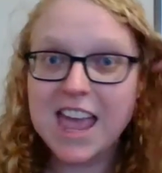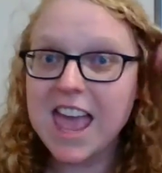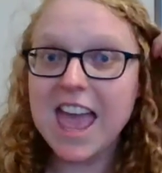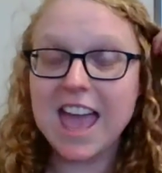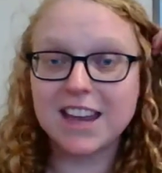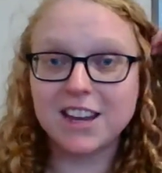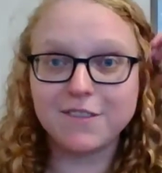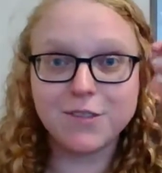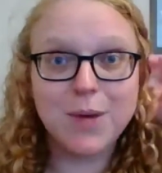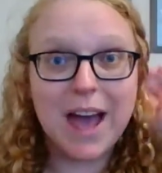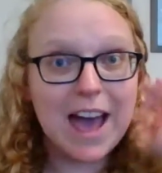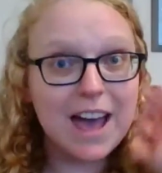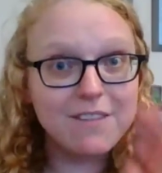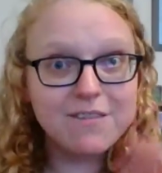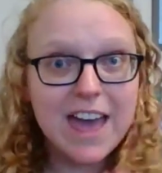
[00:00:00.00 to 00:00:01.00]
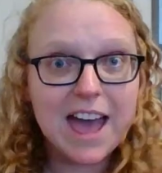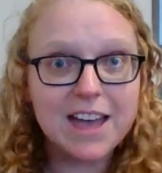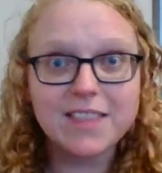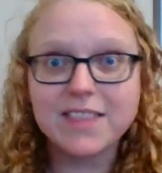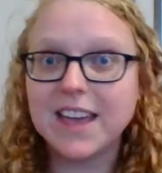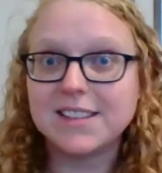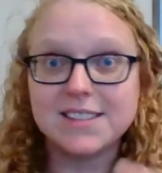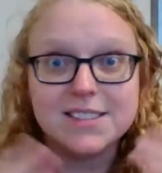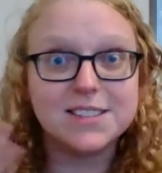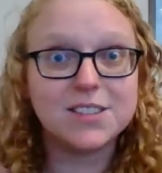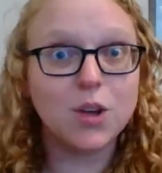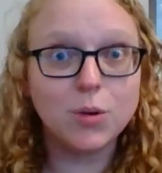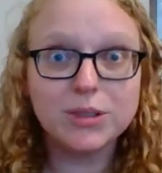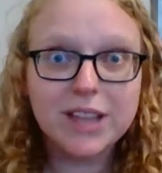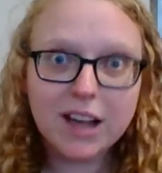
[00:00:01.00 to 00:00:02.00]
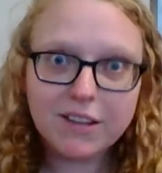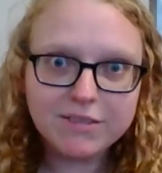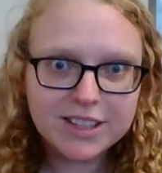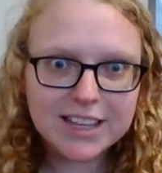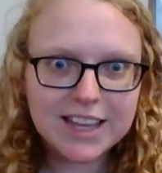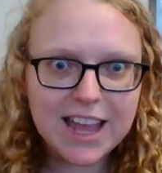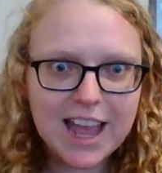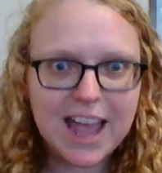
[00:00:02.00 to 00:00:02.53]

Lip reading: And if you have that, that's so lovely.